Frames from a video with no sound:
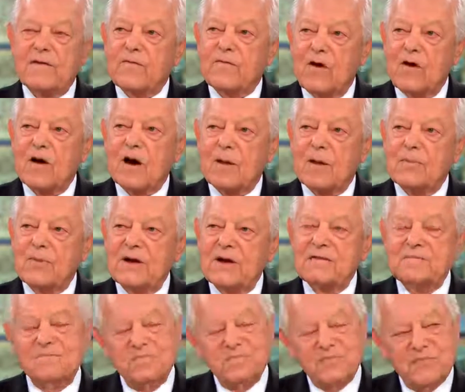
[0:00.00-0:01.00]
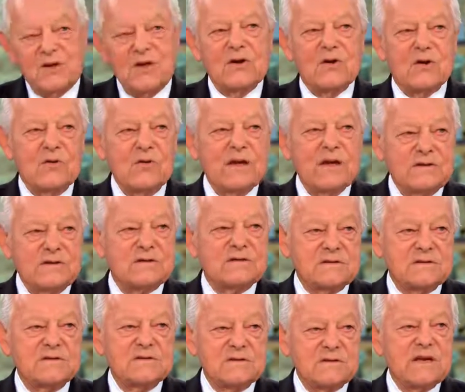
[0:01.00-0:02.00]
far, but
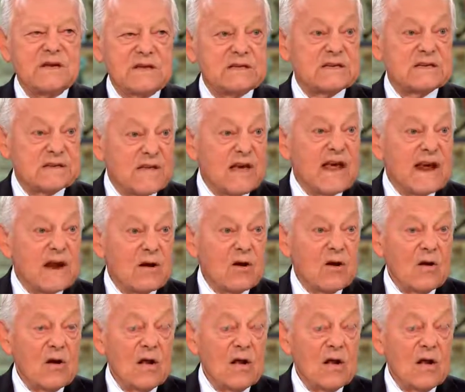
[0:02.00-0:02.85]
it's there.